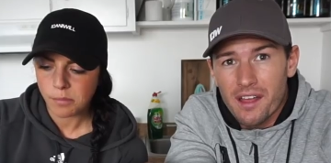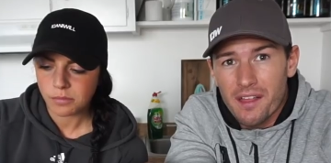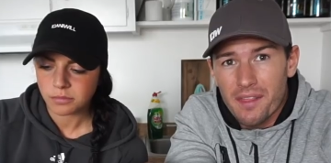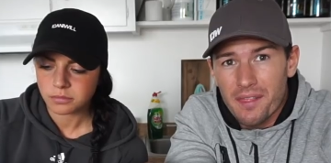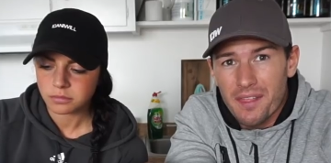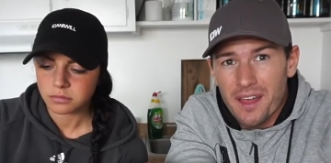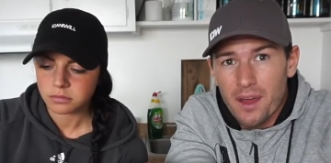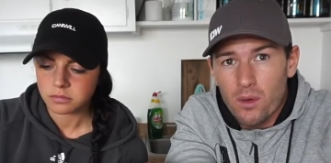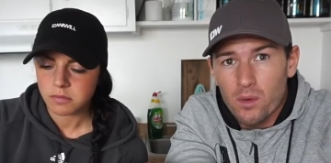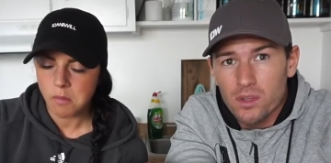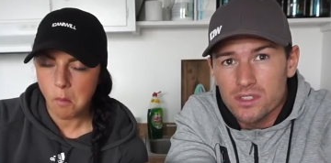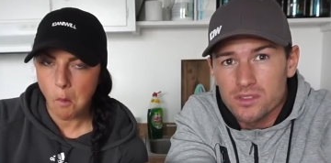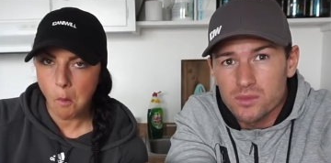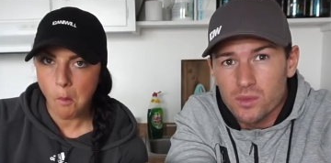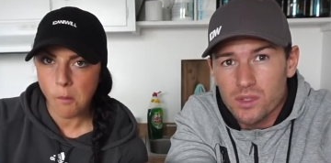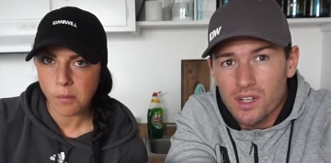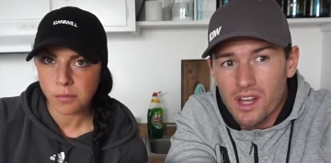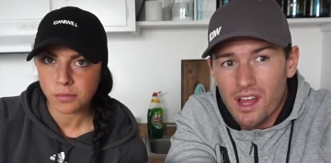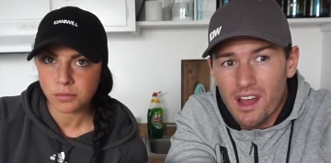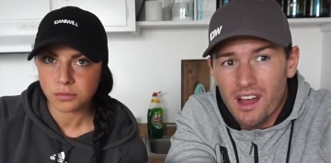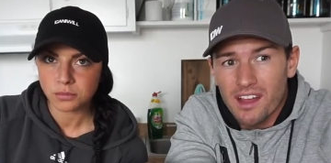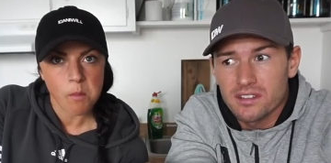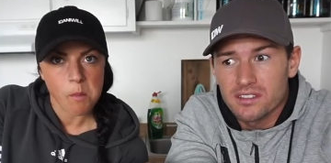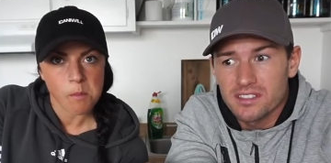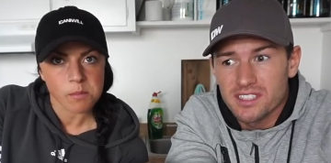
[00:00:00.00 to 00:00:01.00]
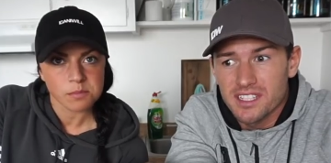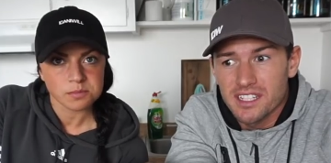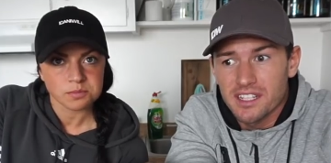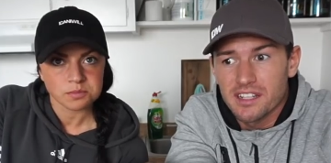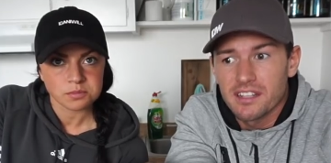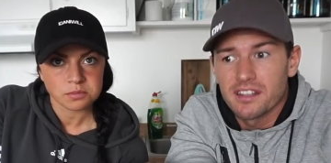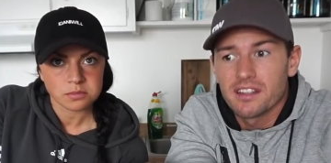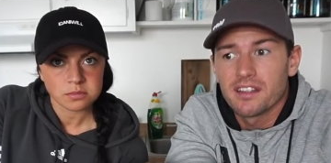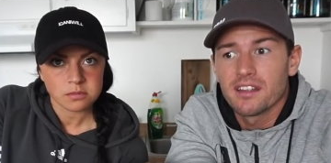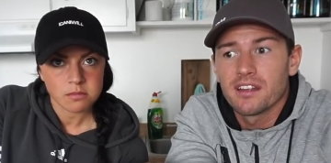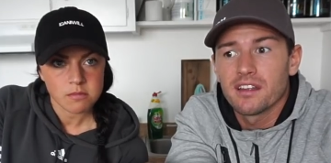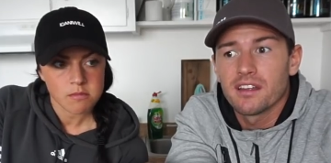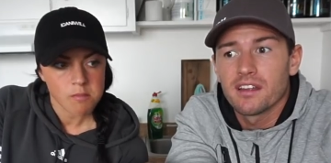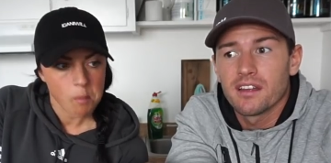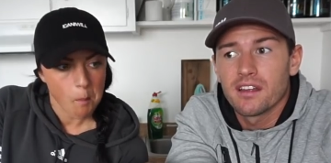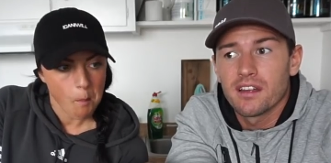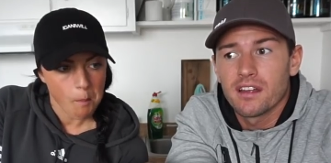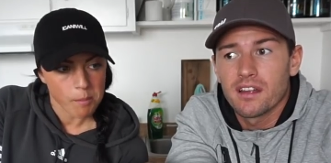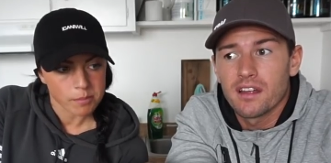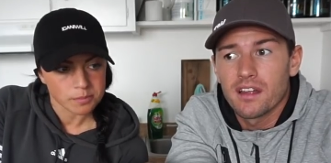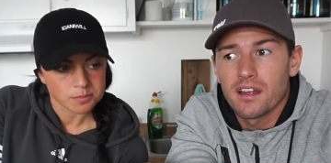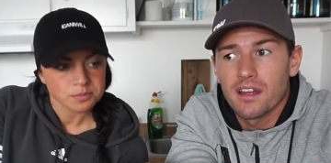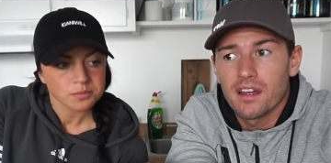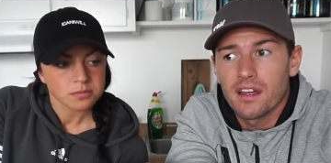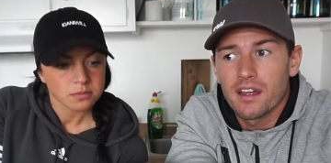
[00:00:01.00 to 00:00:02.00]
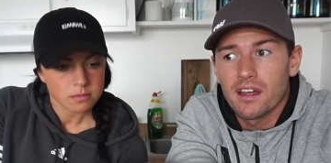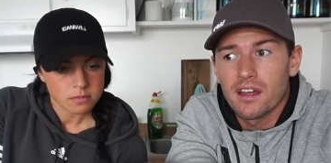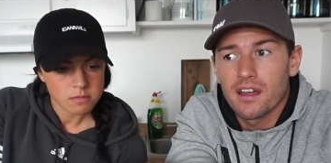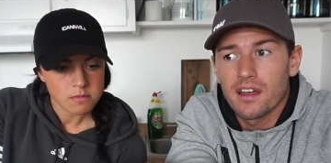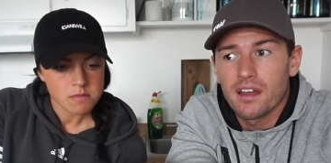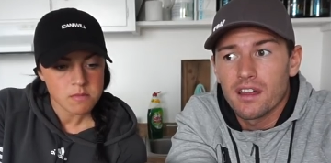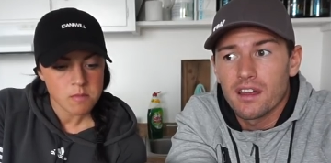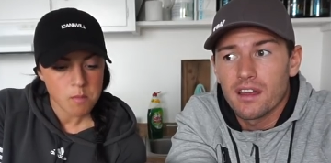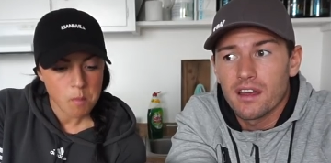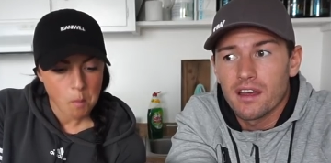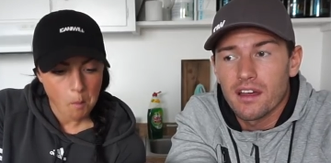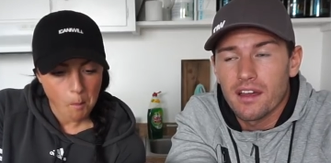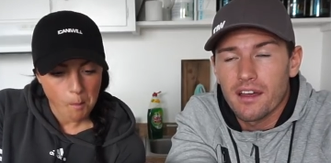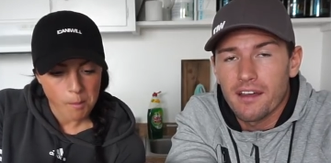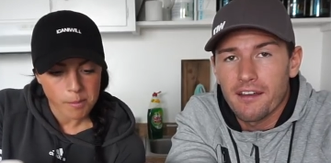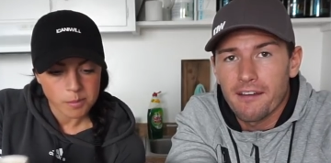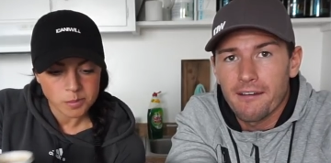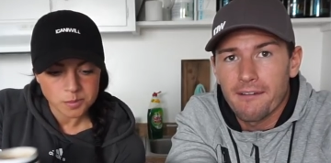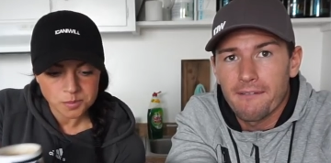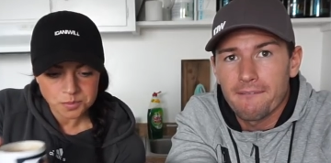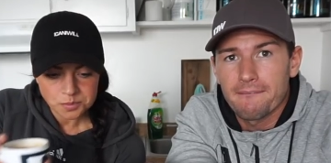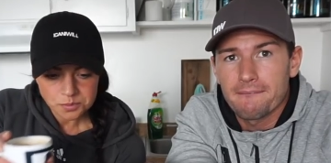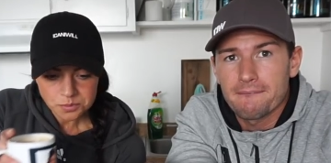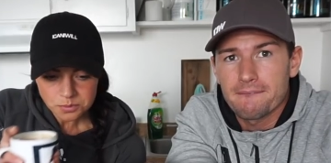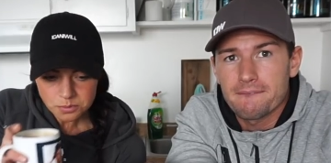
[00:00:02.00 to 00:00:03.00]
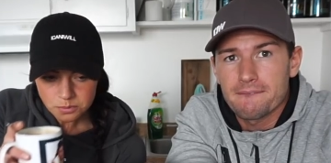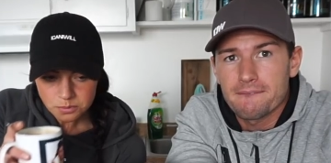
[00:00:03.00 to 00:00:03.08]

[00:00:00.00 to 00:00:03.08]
Speaker 1: that was what I did um,